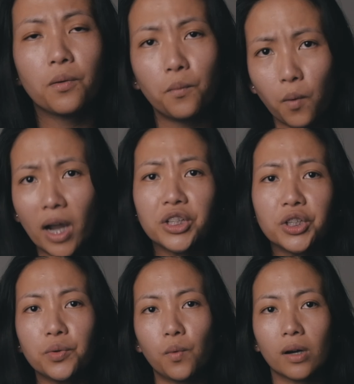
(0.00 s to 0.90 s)
Why do
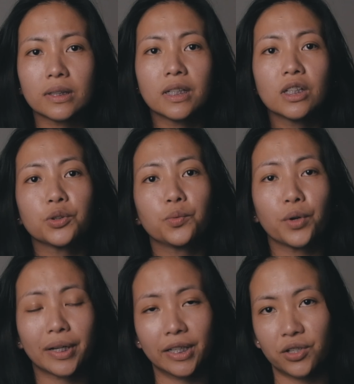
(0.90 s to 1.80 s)
you want to
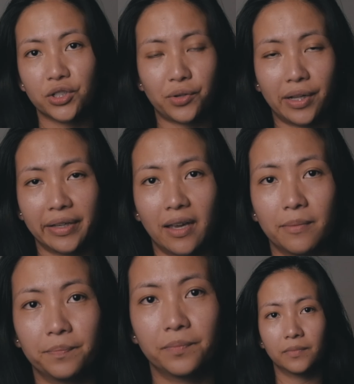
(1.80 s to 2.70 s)
work in Australia?
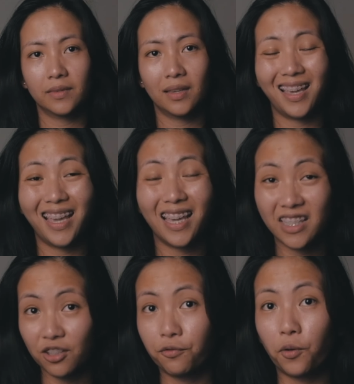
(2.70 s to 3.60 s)

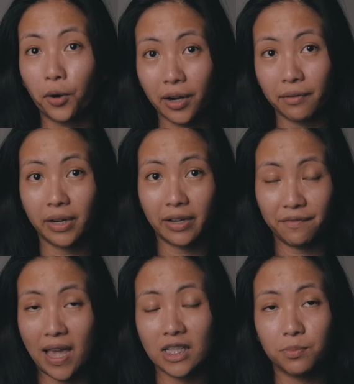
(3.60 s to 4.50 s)
Is it for career
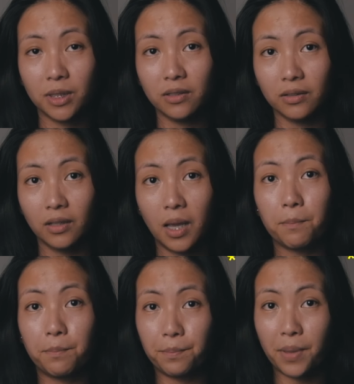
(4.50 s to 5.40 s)
advancement,
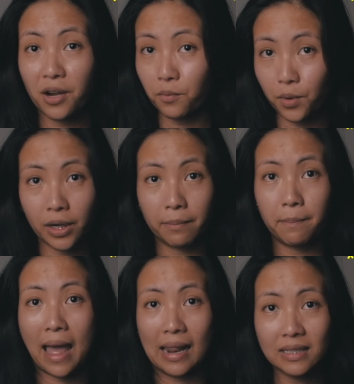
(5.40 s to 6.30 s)
better work
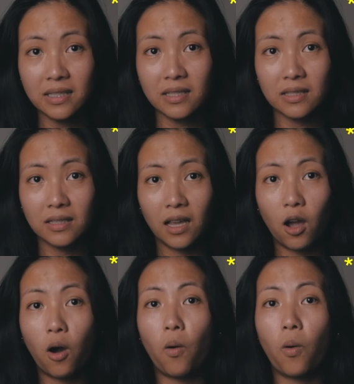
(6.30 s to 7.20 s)
balance,
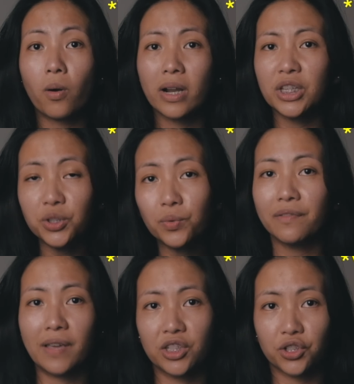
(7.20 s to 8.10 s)
or a new
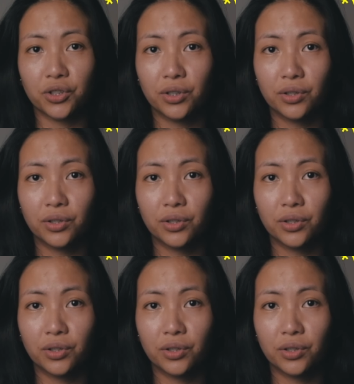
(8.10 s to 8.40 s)
adventure?